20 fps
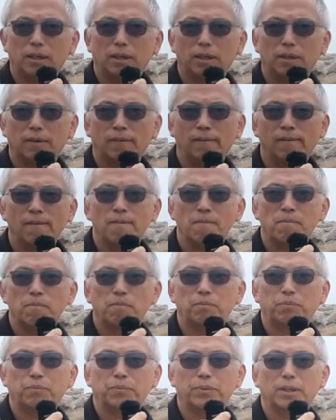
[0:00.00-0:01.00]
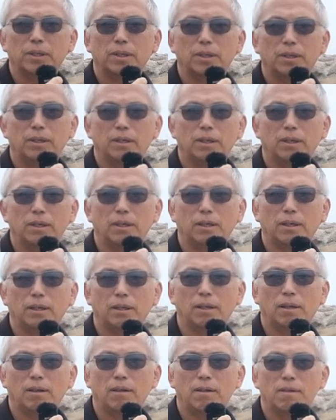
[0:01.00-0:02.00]

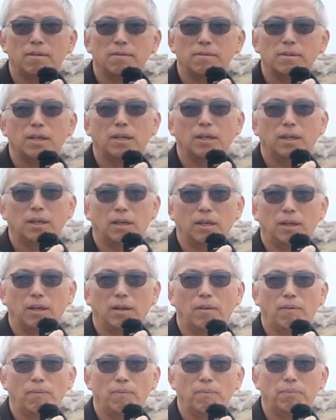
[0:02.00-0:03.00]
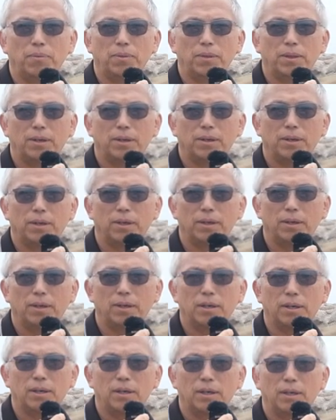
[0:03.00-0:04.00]

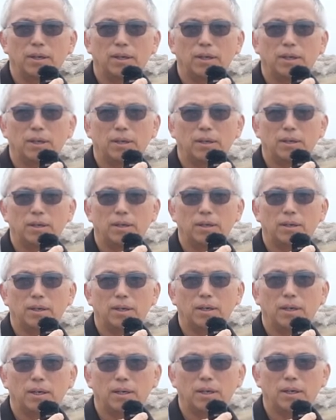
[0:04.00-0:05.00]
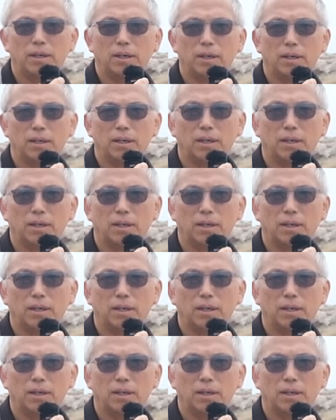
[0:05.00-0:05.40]
No words are spoken by the person on screen.